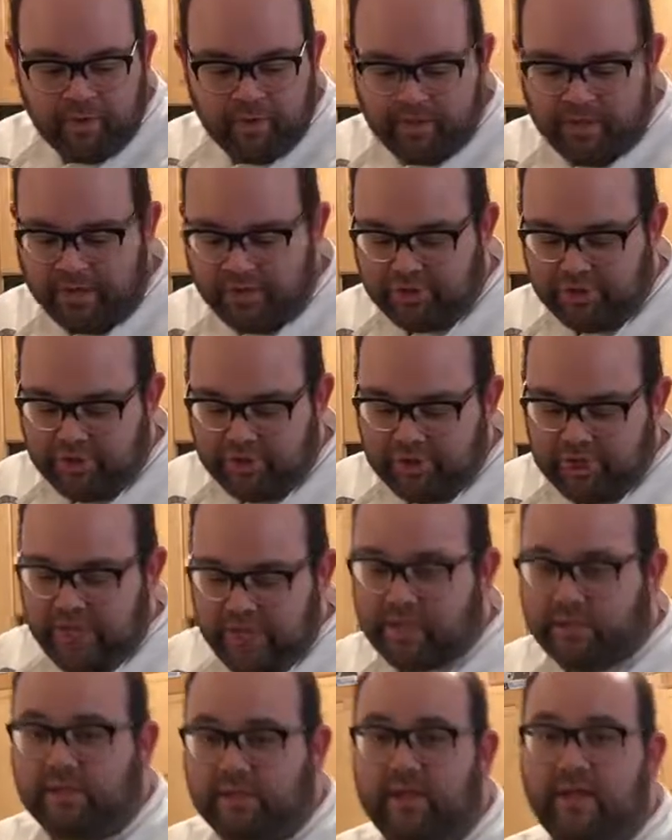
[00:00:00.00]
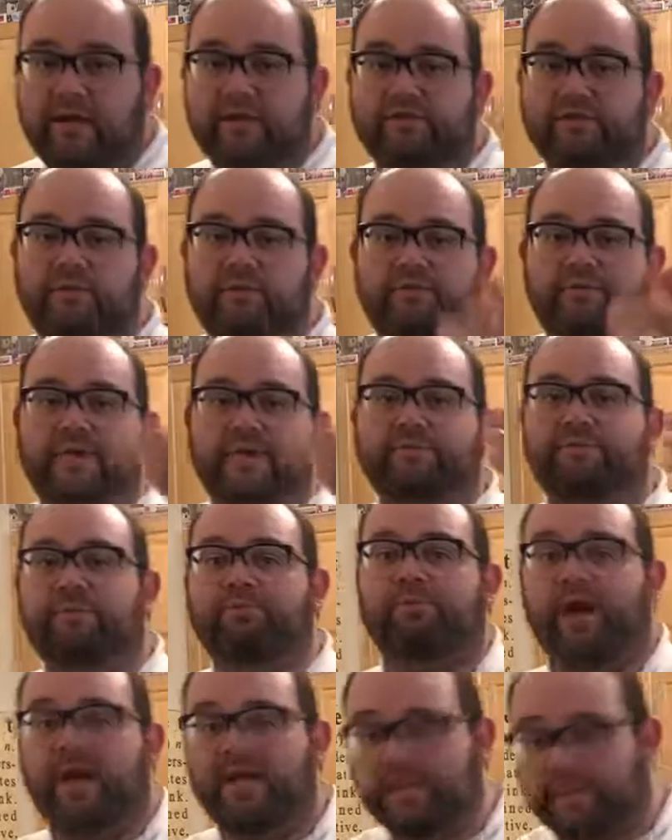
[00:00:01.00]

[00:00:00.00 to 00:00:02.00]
Make sure to check us, like us on Facebook, Bryan's